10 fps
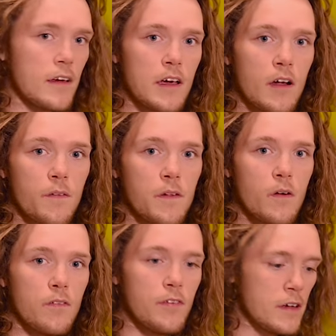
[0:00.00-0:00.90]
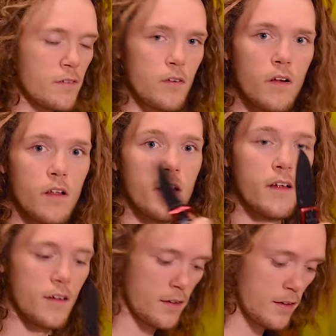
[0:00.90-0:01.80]
get out the Old Faithful
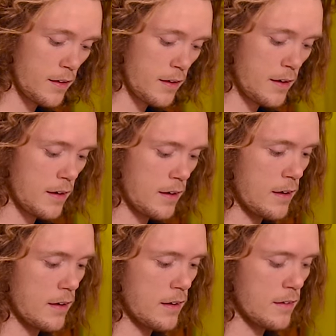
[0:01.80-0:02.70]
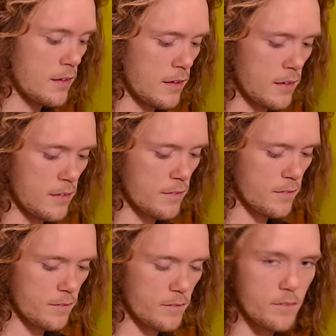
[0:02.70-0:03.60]
and uh,
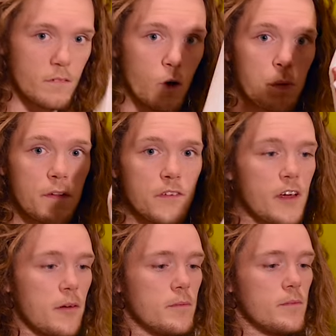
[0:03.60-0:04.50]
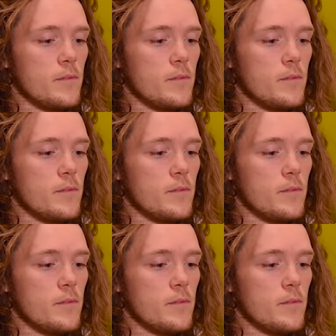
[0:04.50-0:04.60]
open this up.